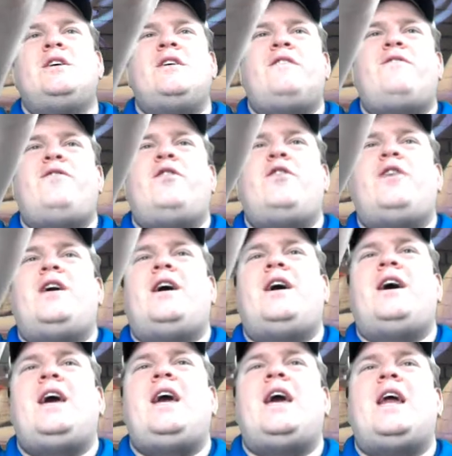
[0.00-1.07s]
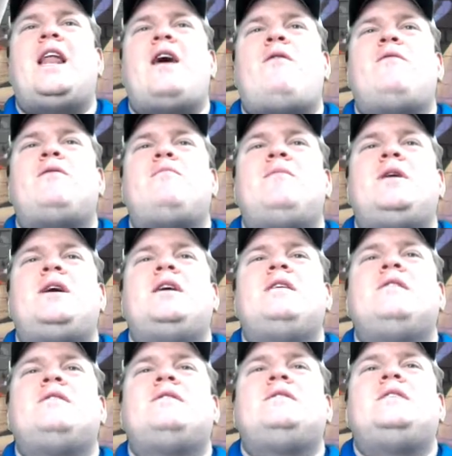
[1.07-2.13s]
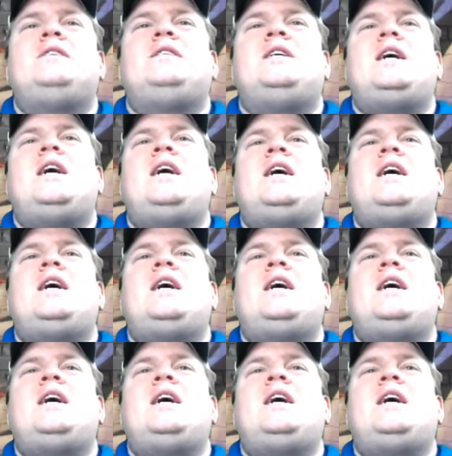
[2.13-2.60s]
for hanging out with me today.